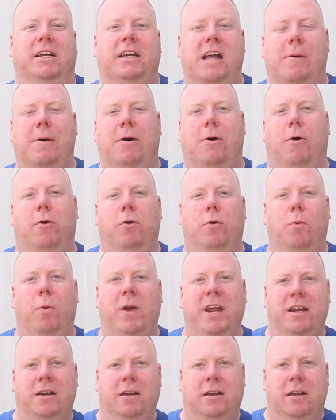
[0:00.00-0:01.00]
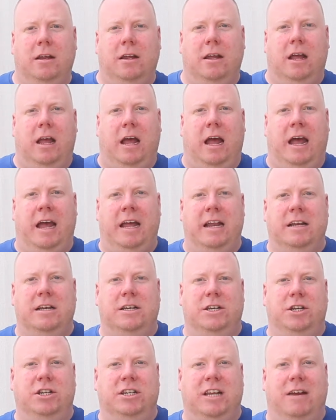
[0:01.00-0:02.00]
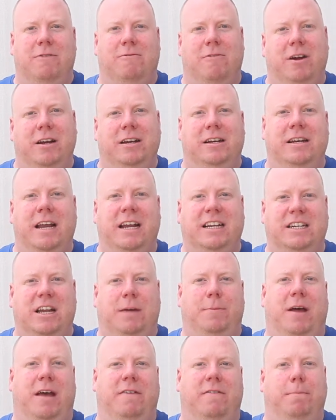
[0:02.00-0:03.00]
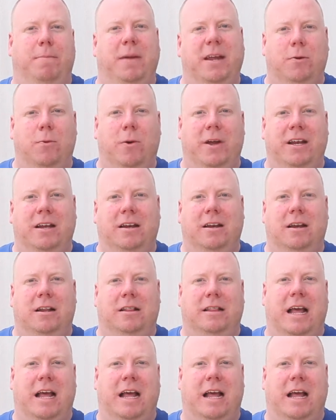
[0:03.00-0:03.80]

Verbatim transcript: You go out on a win, and you say, right, next time I have a big win,